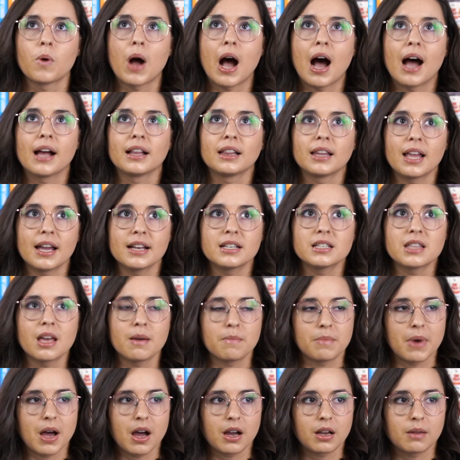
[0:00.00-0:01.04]
I liked
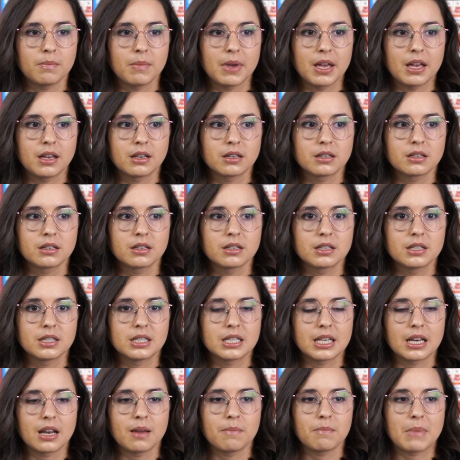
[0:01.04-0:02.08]
that Backman
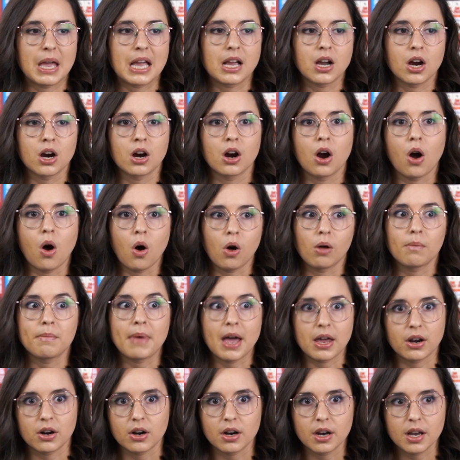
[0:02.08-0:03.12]
didn't make her all
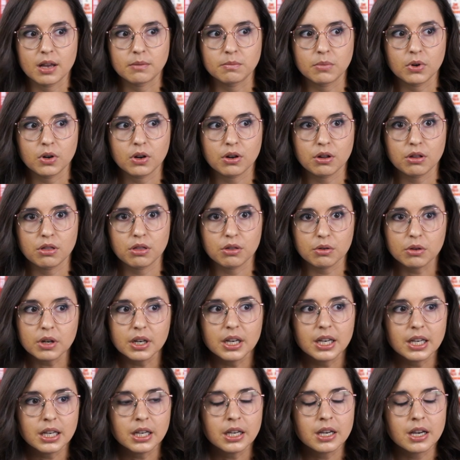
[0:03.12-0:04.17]
better in book
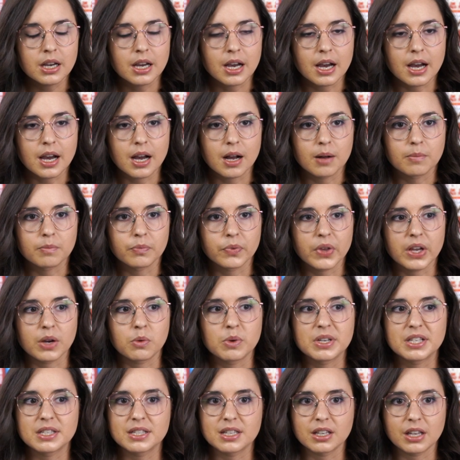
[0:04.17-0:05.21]
three. Like
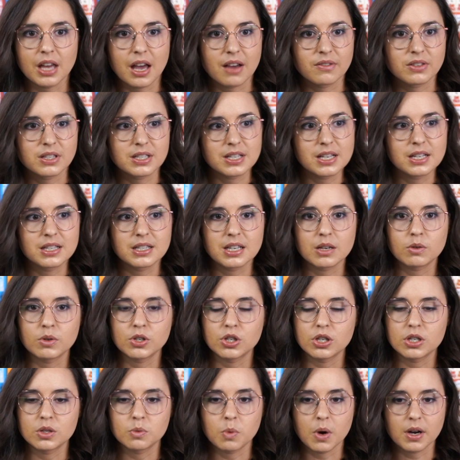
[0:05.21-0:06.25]
we still have scenes like when
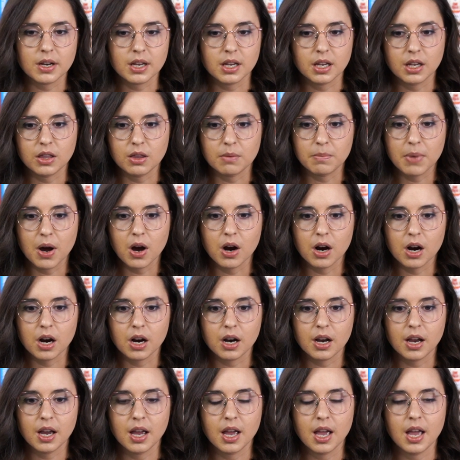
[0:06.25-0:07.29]
she's walking in the
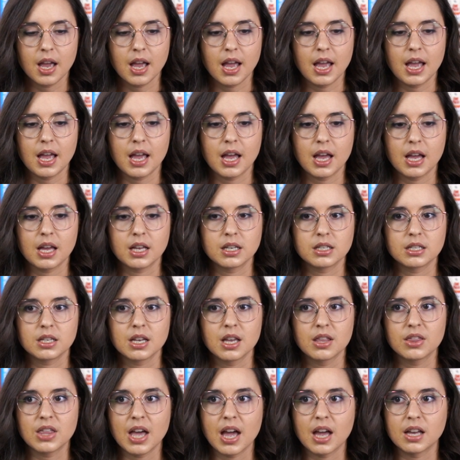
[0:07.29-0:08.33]
park and
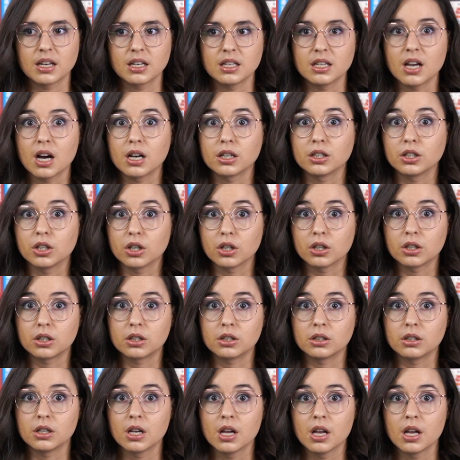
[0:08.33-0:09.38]
that young
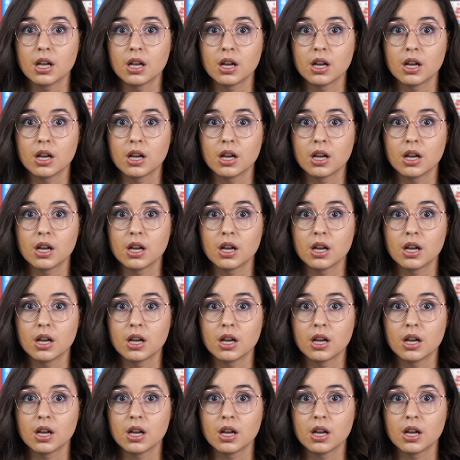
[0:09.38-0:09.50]
girl